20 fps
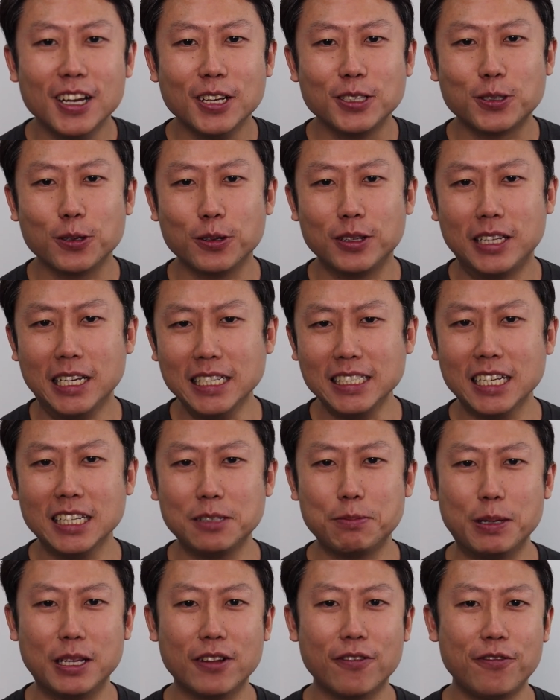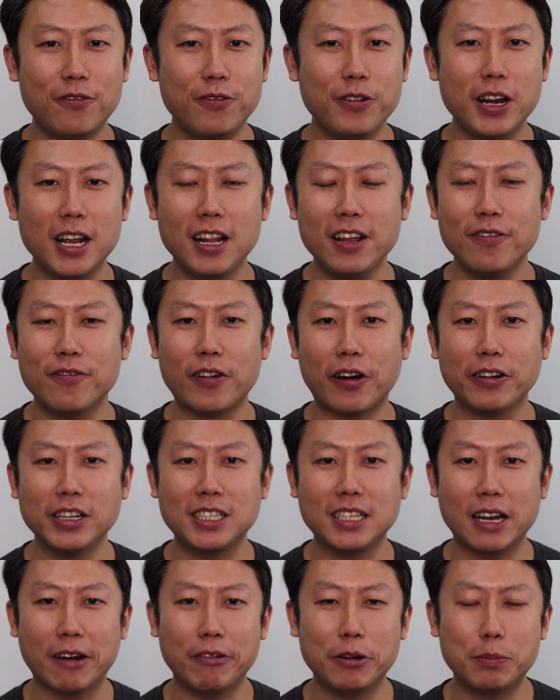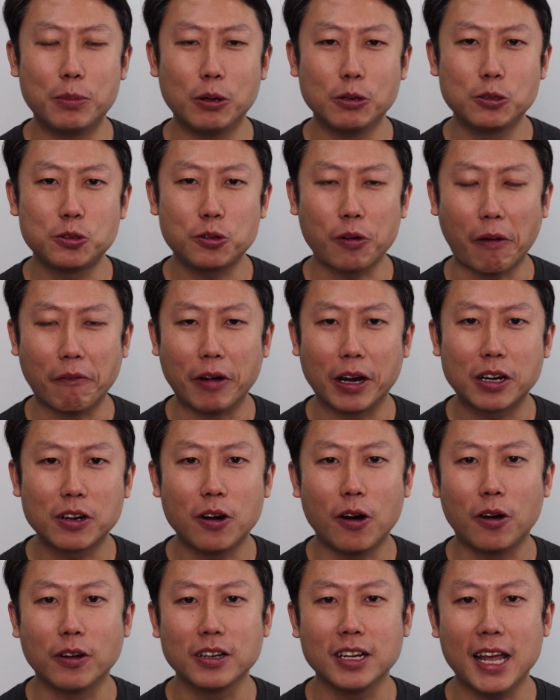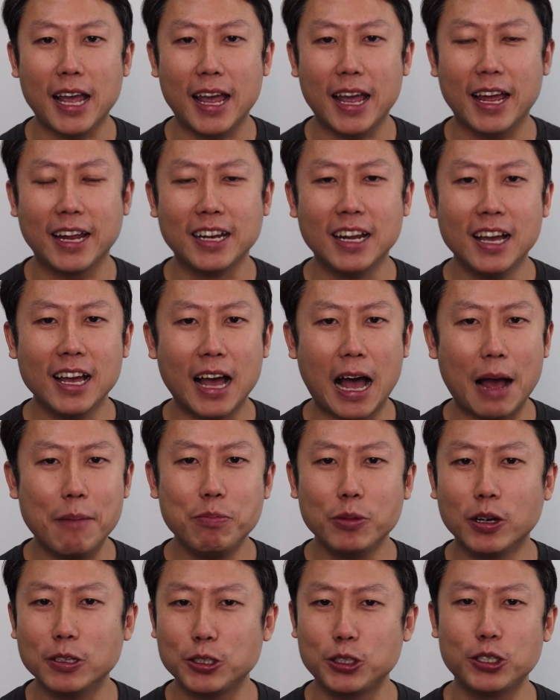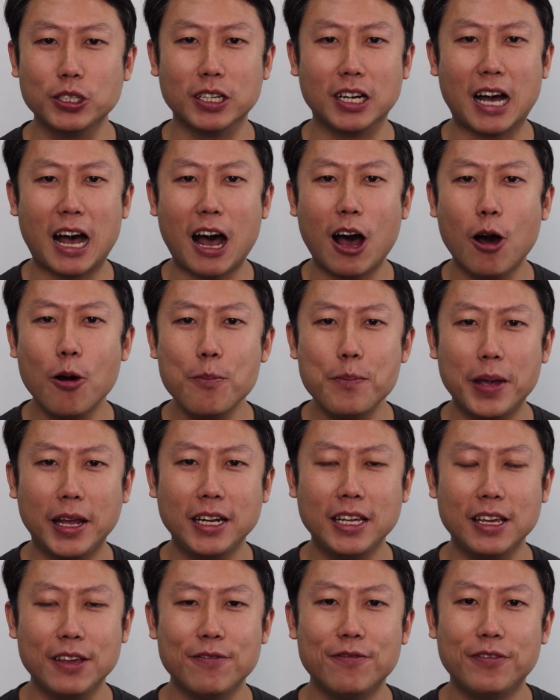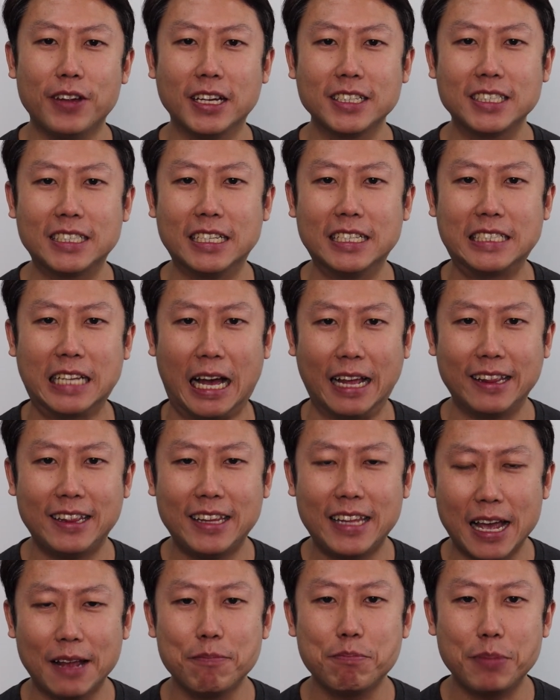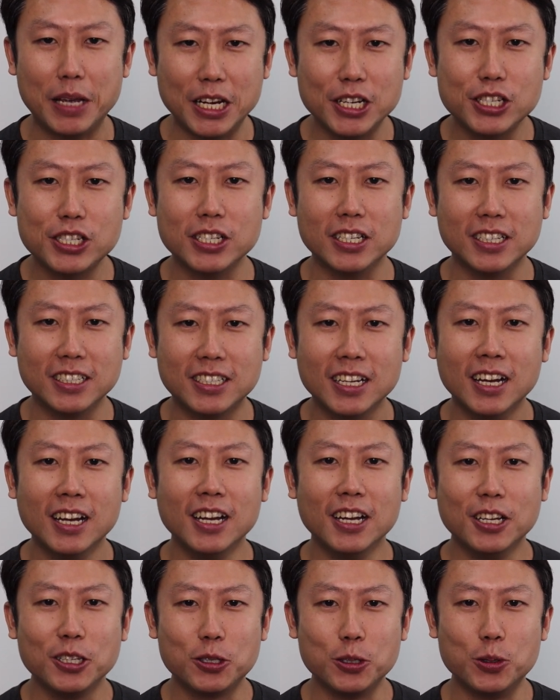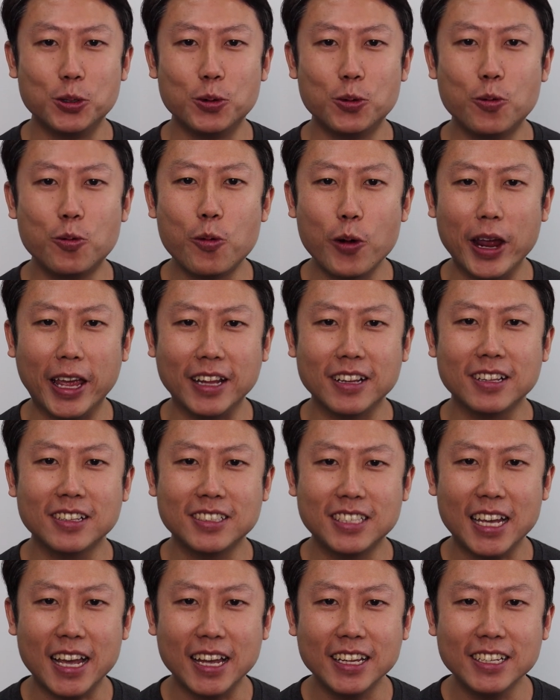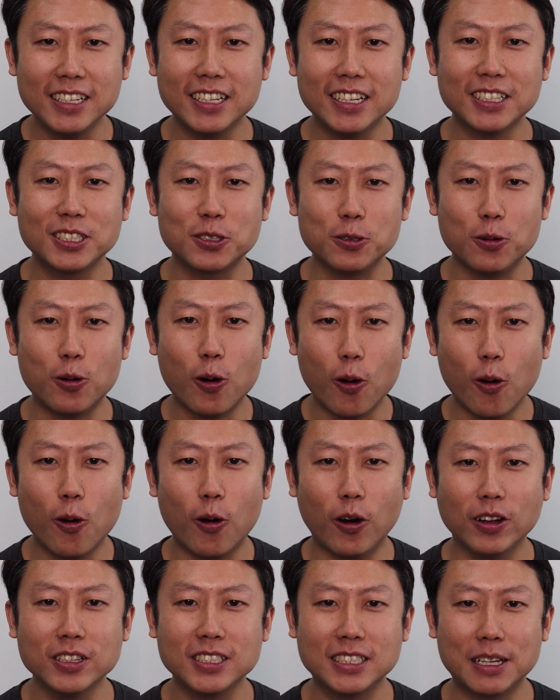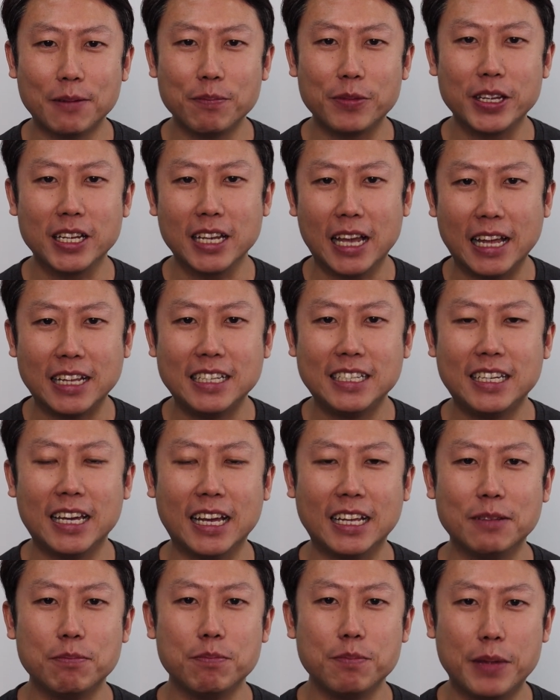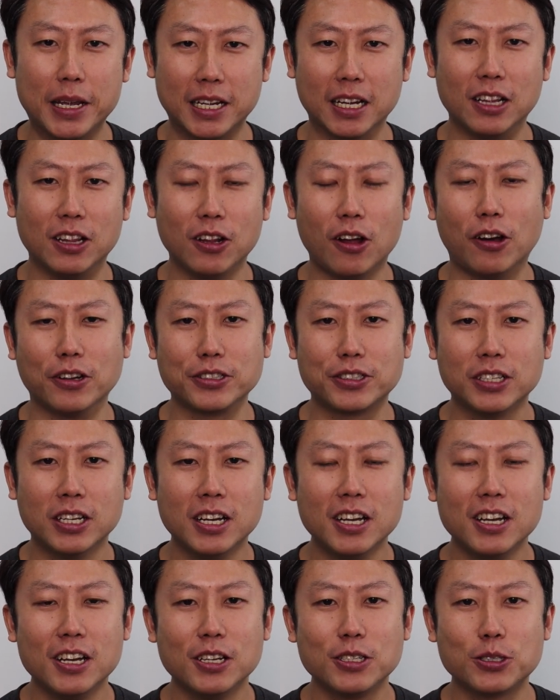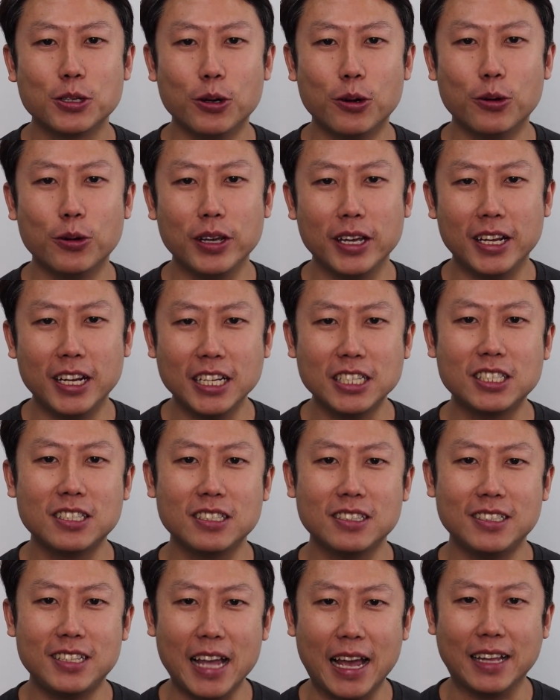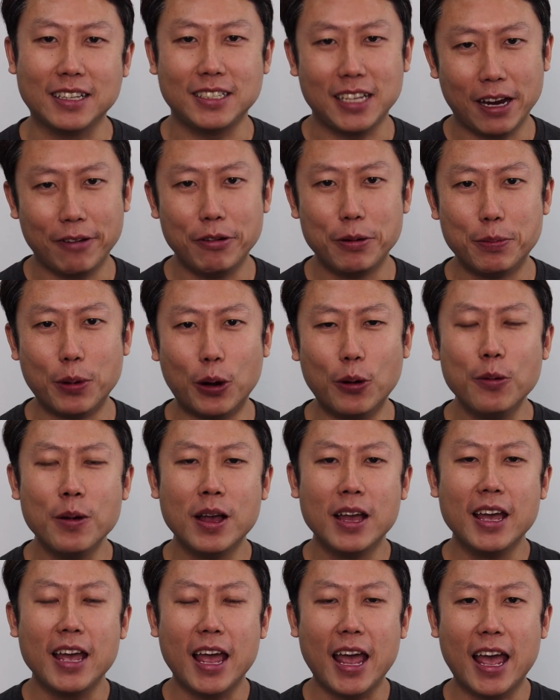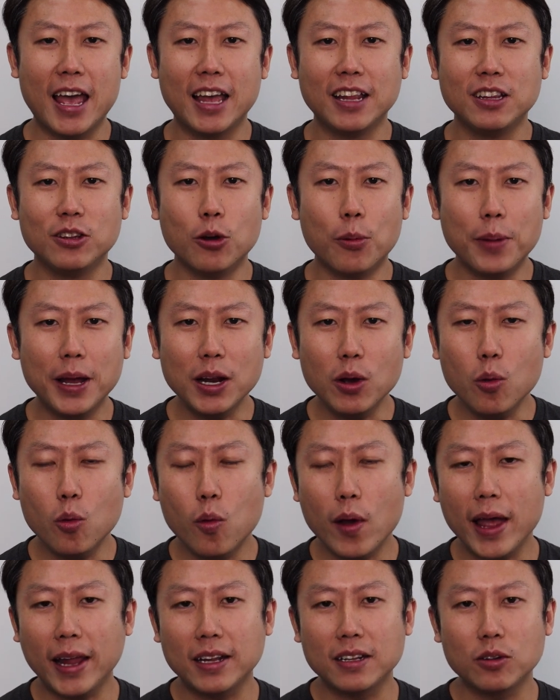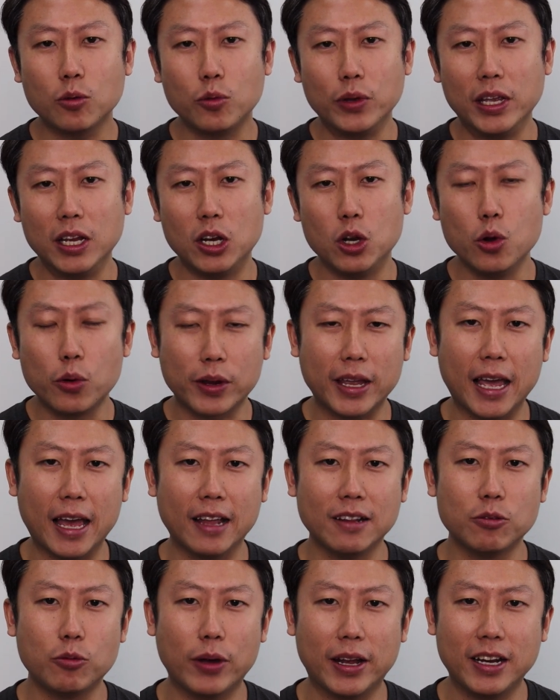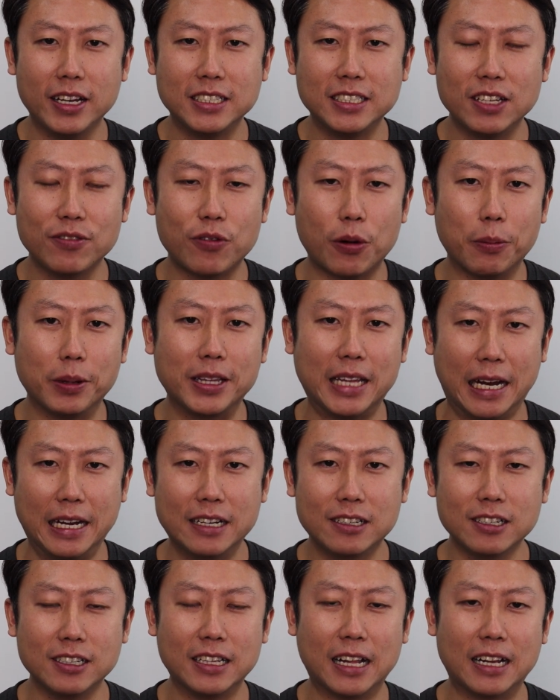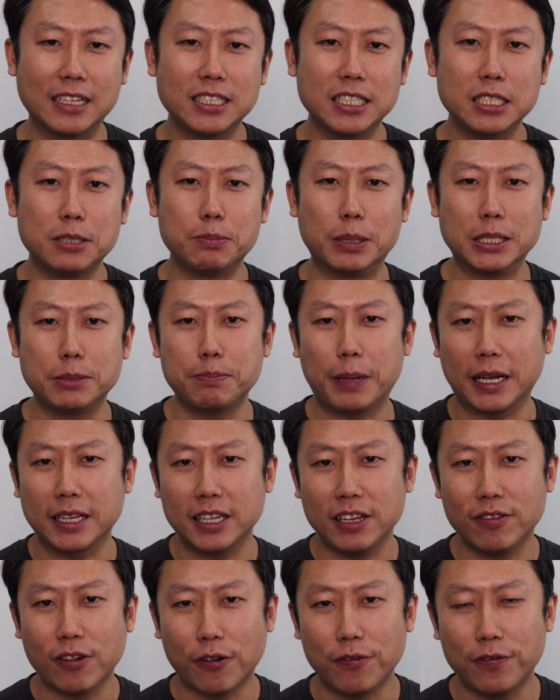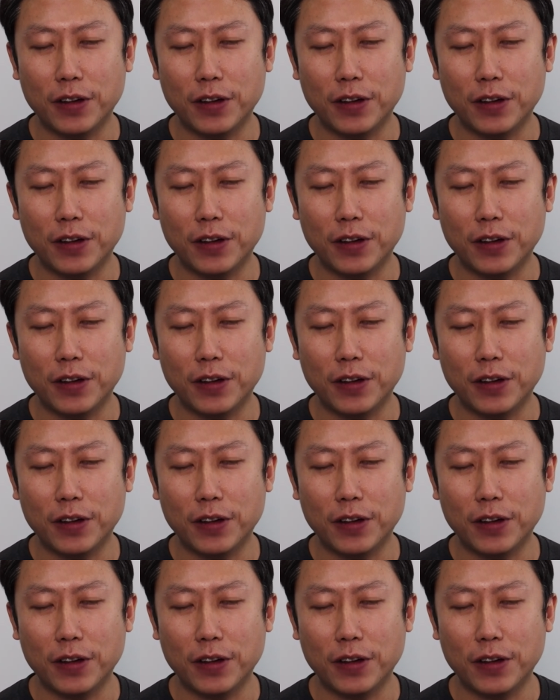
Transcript: So this has been a really very terrible track record. And I'm not sure how many investors are that patient to wait 10 years to hold on something and yet make a loss. So it is that terrible. And no matter what we look at, whether is it from a technical analysis perspective or